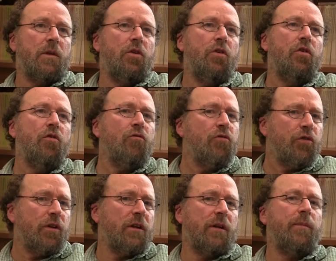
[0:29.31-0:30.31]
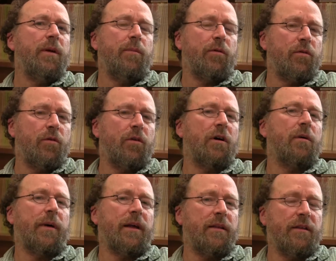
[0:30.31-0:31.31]
usually people talk
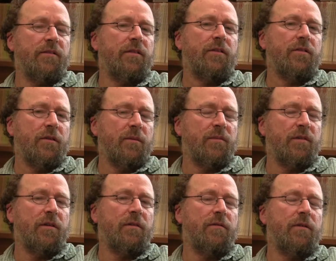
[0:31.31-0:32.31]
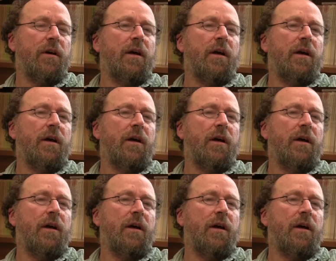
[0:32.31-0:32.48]
about this in terms of